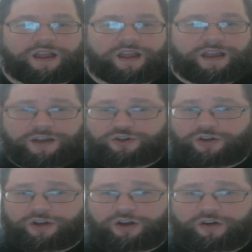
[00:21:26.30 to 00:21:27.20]

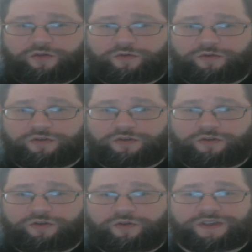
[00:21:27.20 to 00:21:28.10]
Angelo,
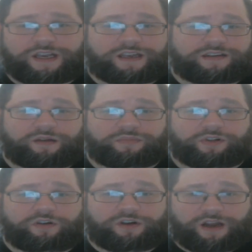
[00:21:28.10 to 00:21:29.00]
who is a
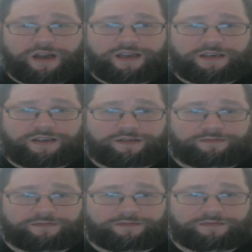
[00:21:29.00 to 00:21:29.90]
Templar Knight,
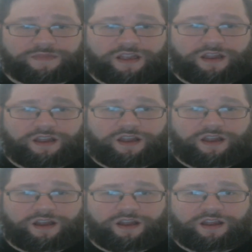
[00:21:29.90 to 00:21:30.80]

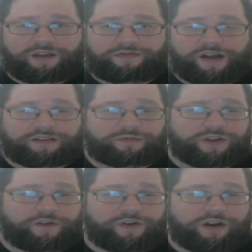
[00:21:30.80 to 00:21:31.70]
and finds
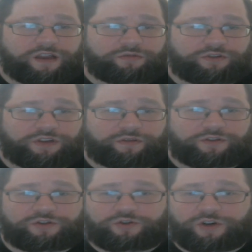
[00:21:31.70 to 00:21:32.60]
himself unable to live
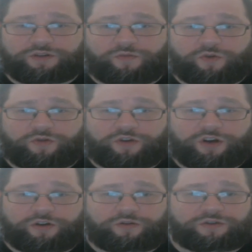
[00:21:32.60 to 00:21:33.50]
with the strict moral
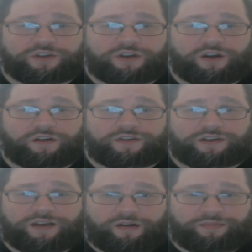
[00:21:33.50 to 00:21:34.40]
codes of the
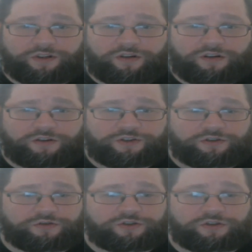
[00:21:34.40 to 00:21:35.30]
Templars
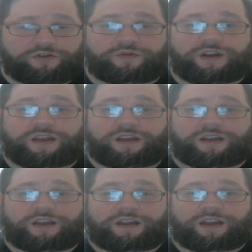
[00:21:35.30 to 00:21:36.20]
due to
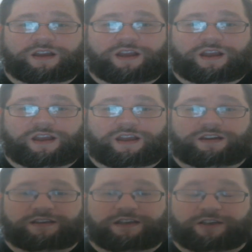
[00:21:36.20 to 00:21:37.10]

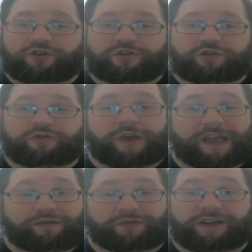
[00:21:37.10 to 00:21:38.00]
an addiction to
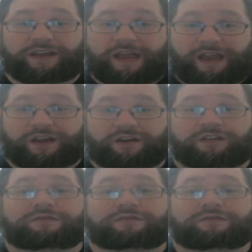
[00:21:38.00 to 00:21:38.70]
gambling and